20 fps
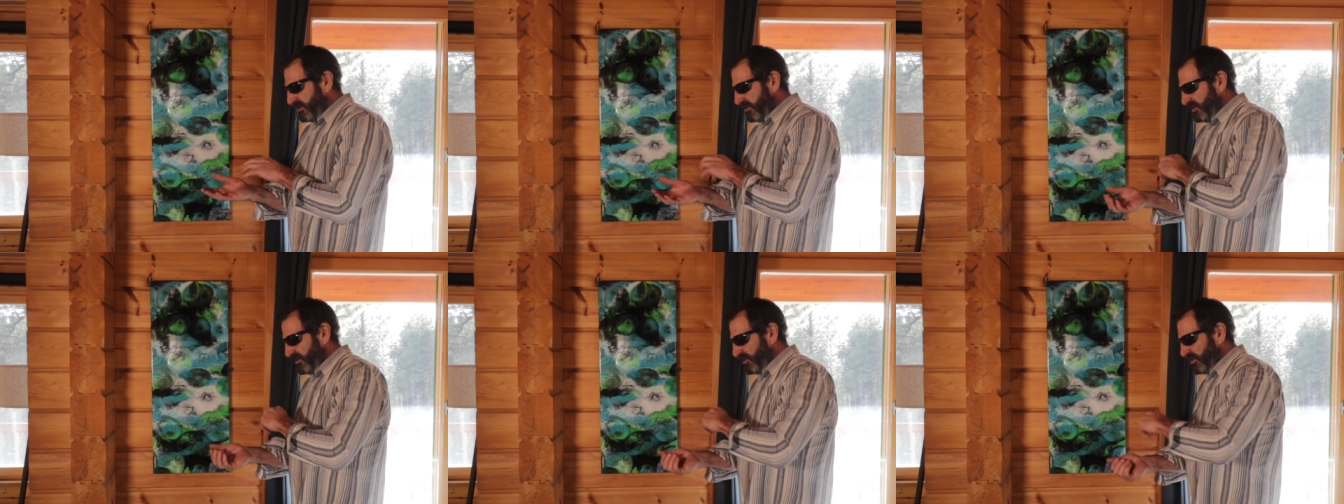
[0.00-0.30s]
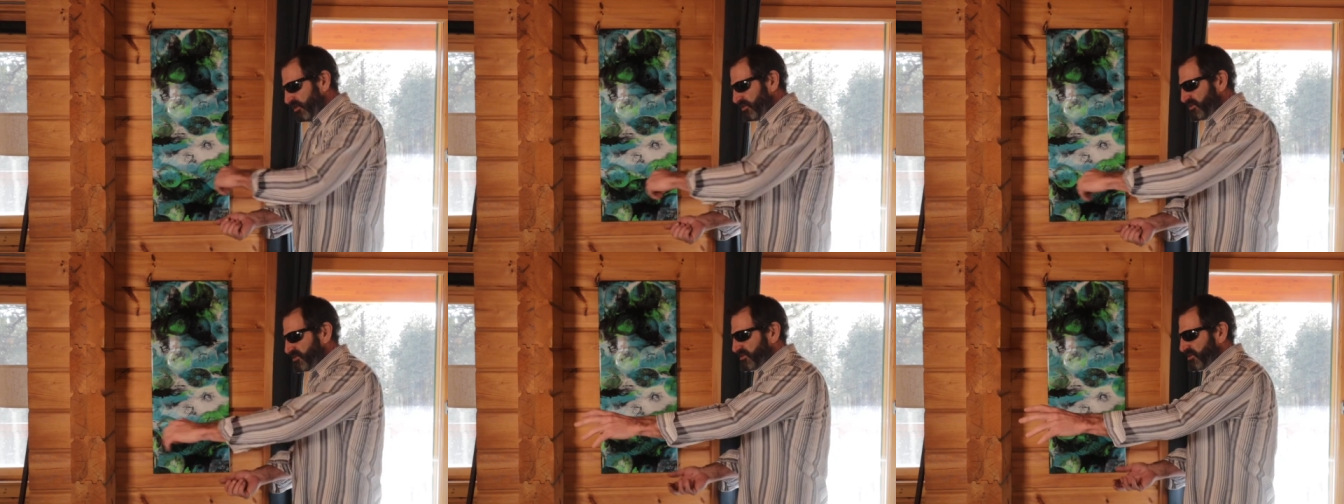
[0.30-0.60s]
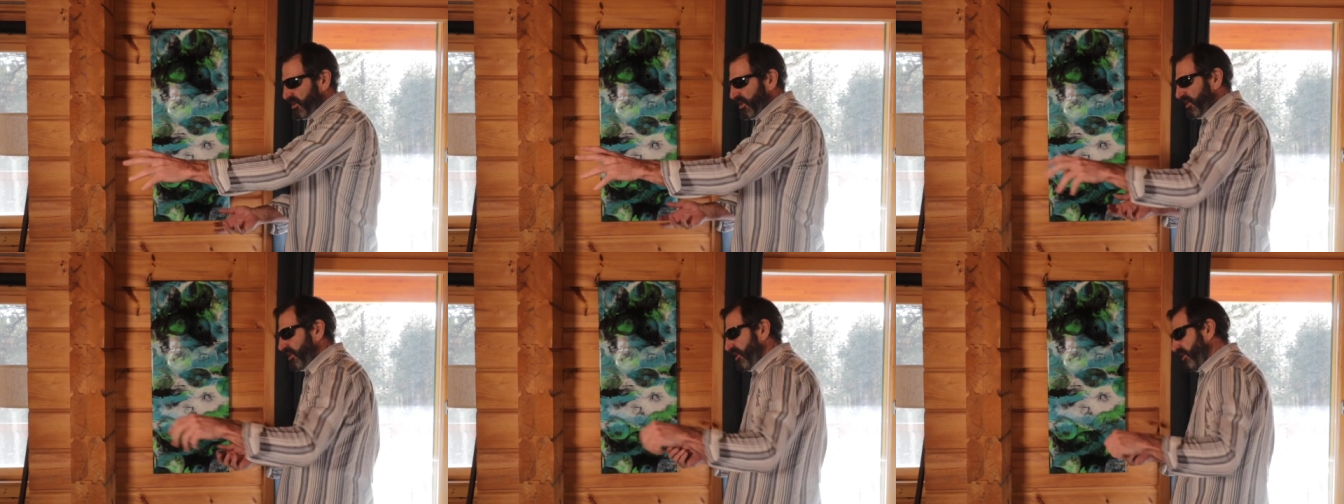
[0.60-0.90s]
you know,
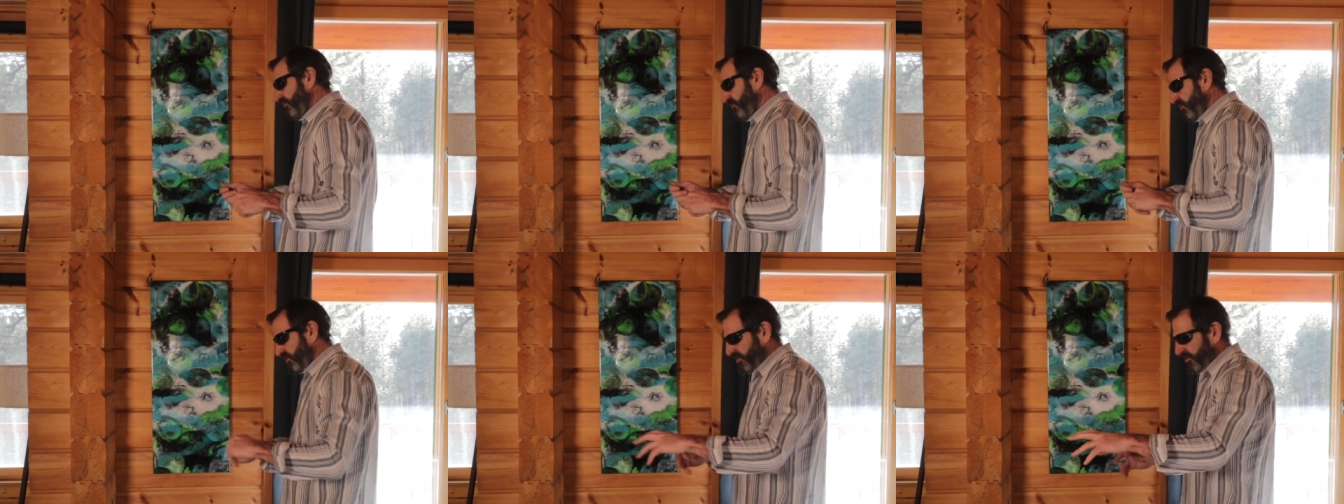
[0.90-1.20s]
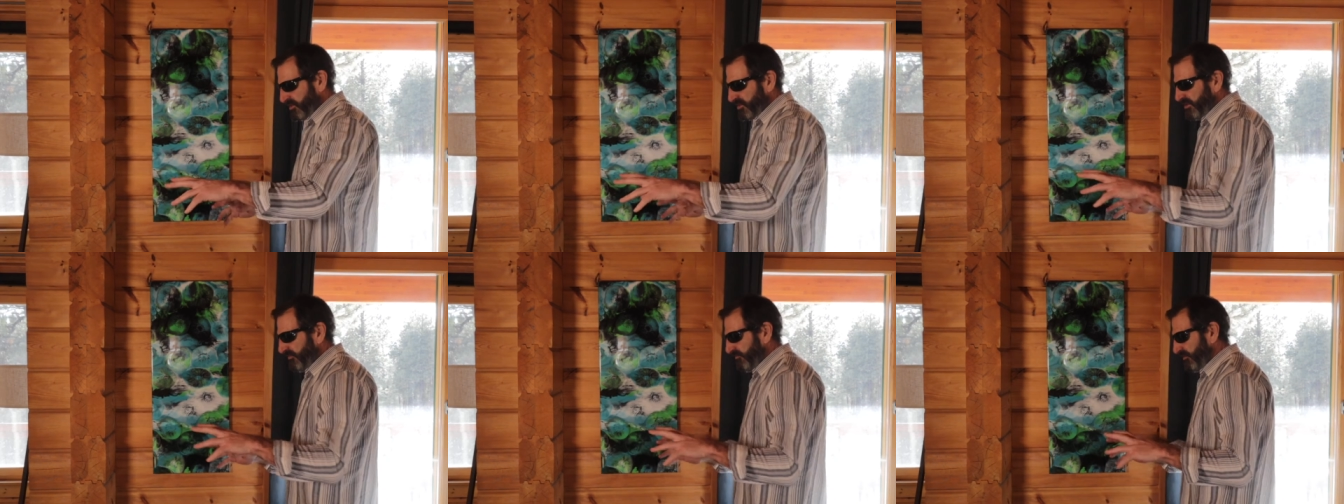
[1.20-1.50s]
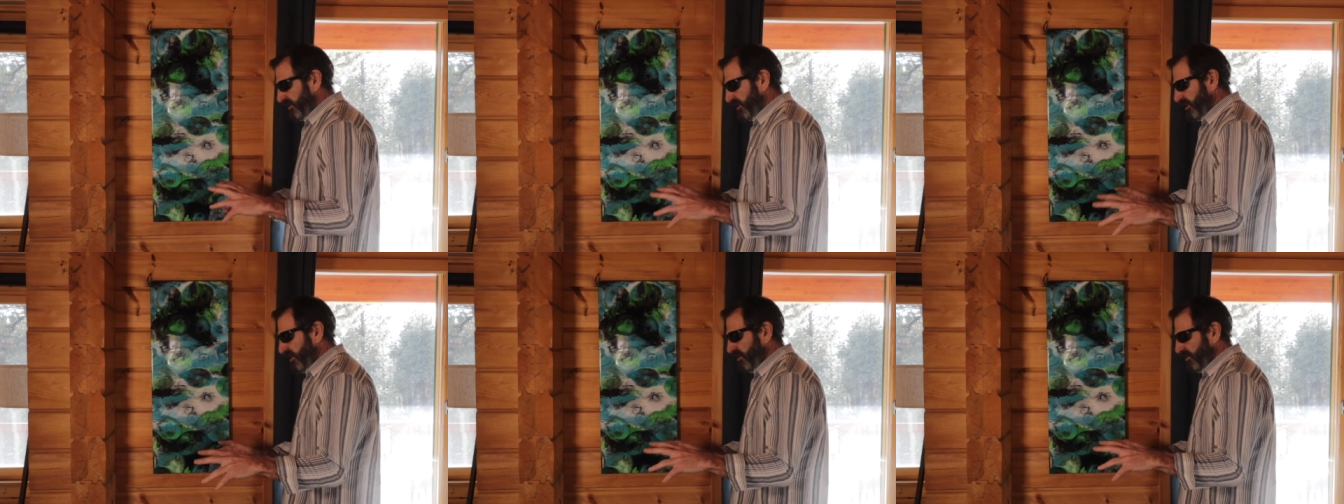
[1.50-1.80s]
start off with your
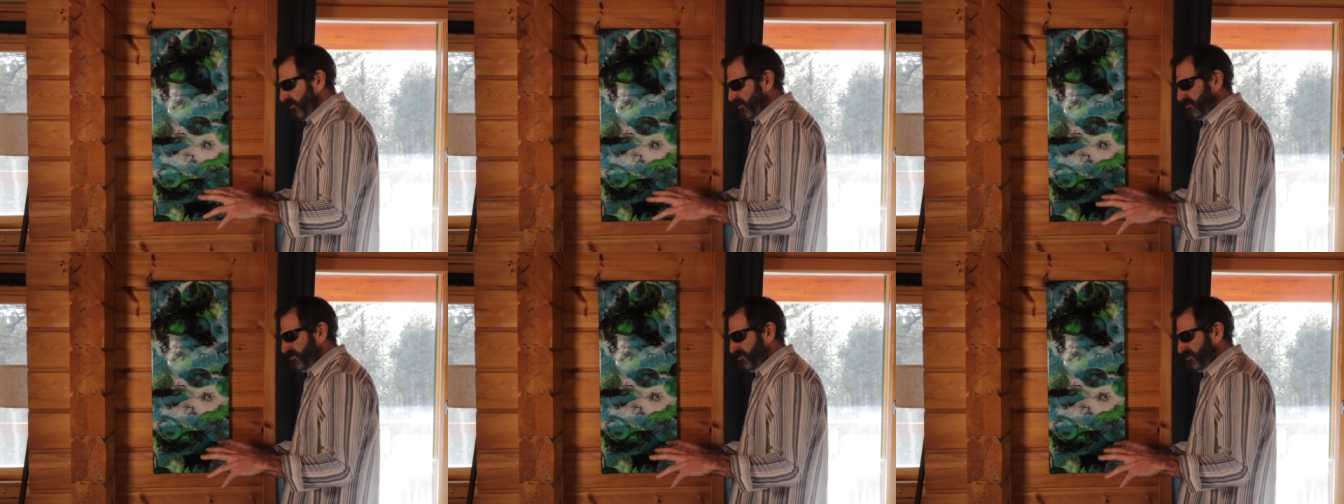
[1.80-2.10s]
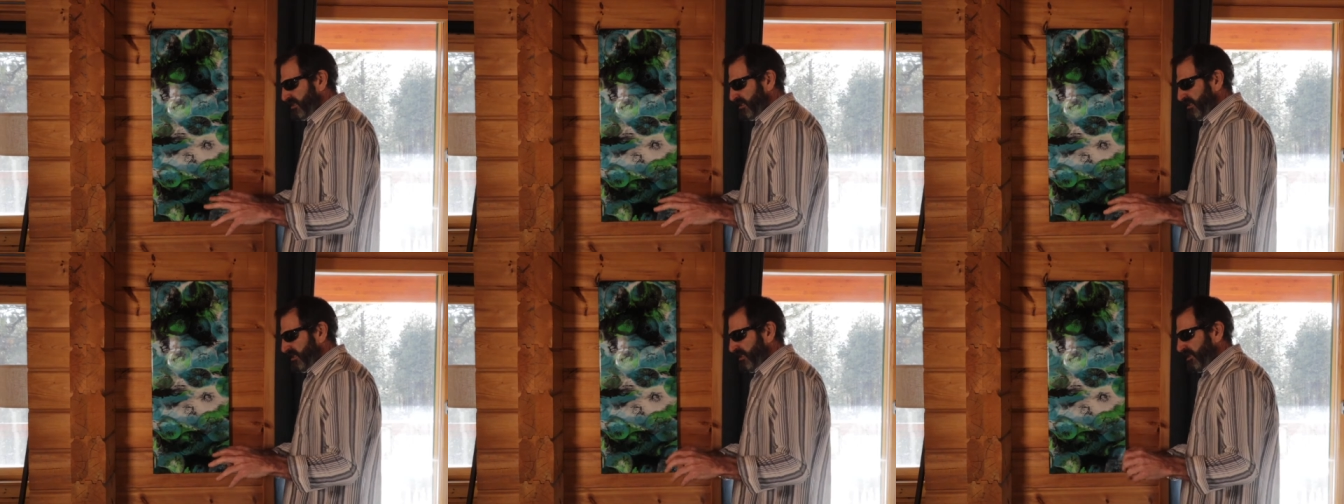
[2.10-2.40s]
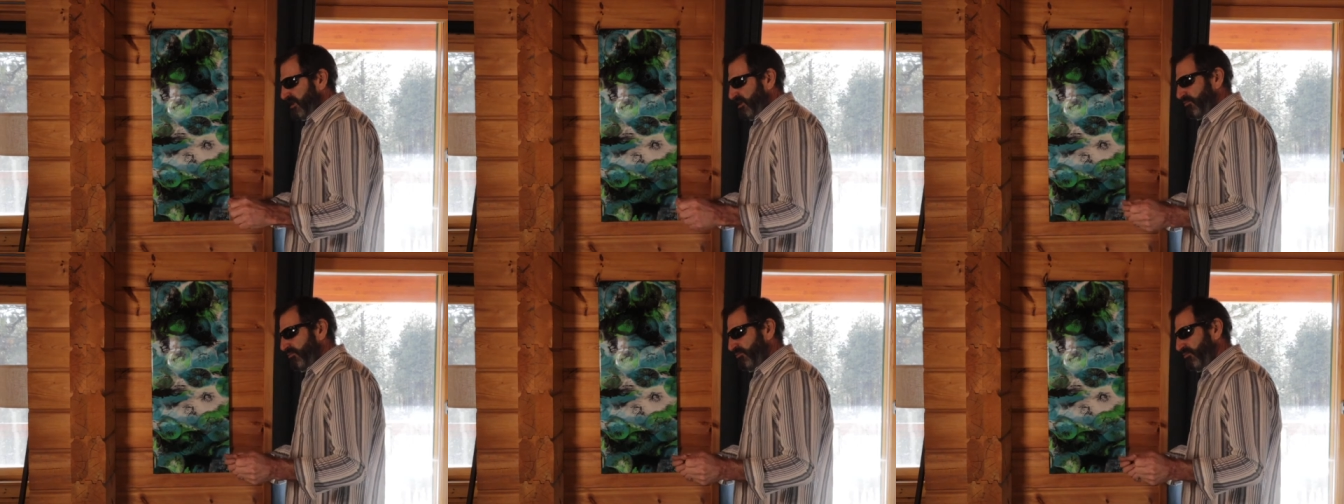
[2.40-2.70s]
different colors.
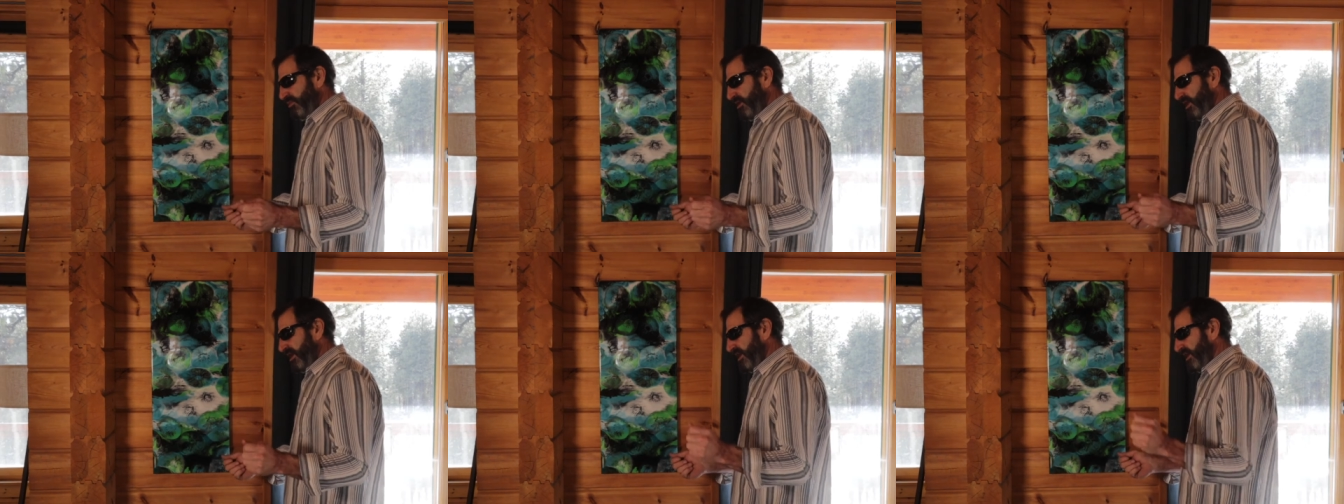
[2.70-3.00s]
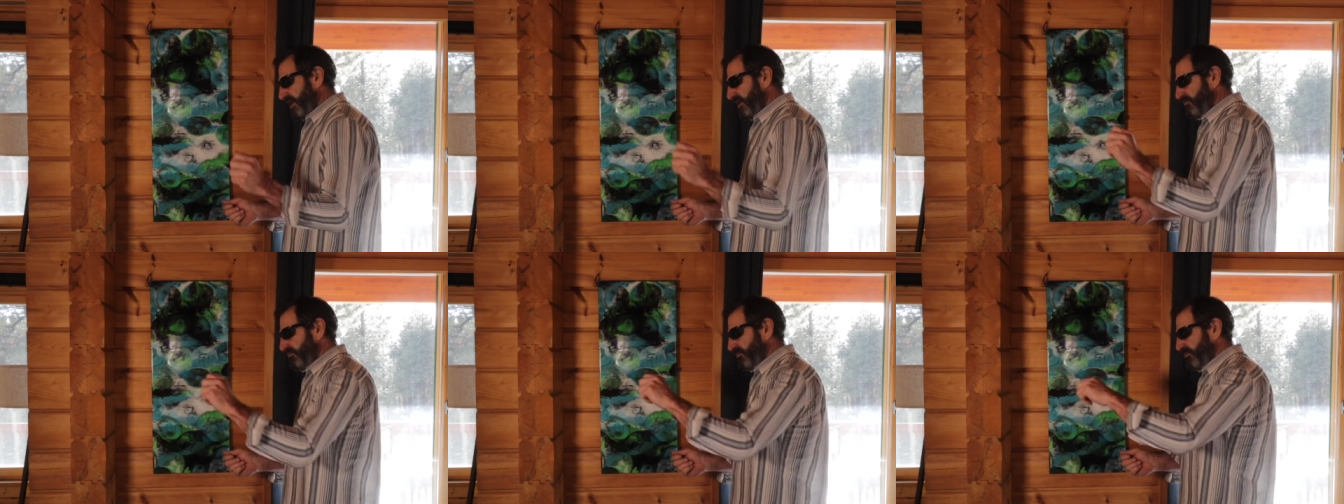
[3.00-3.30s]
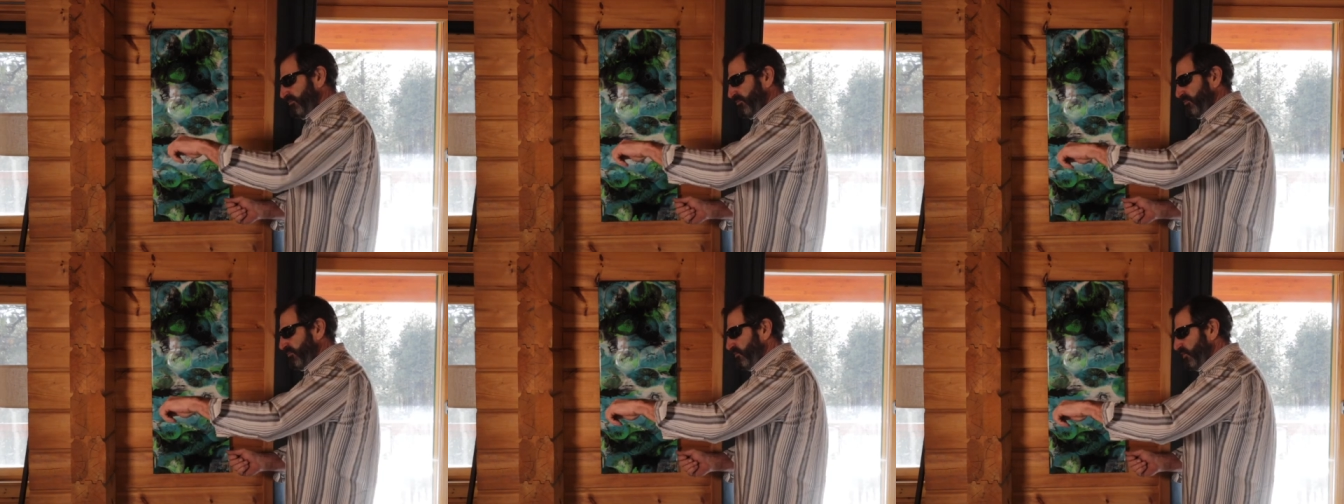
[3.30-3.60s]

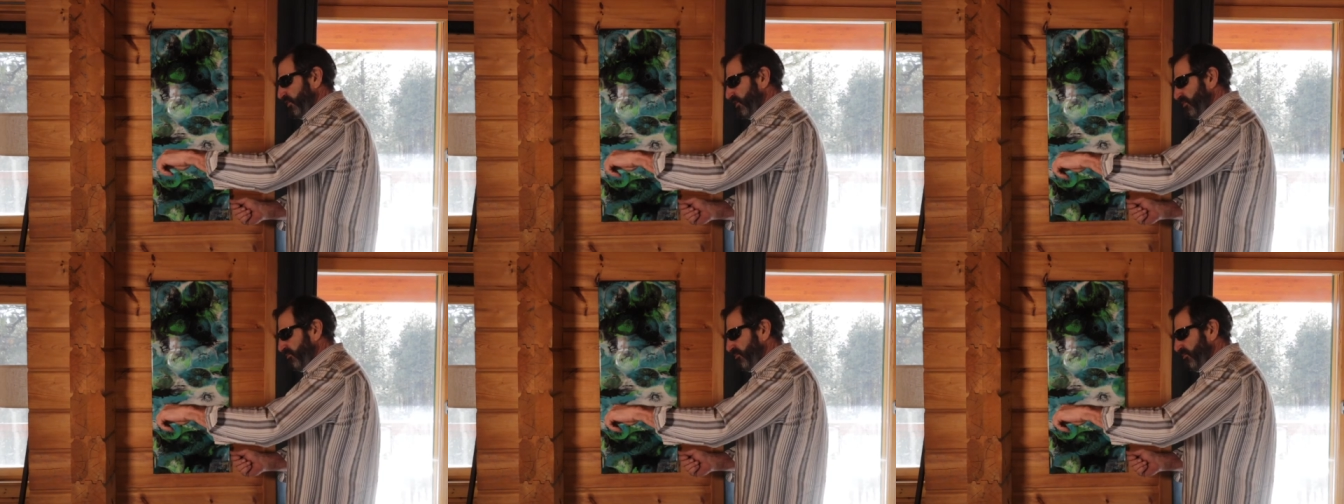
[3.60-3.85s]
And when you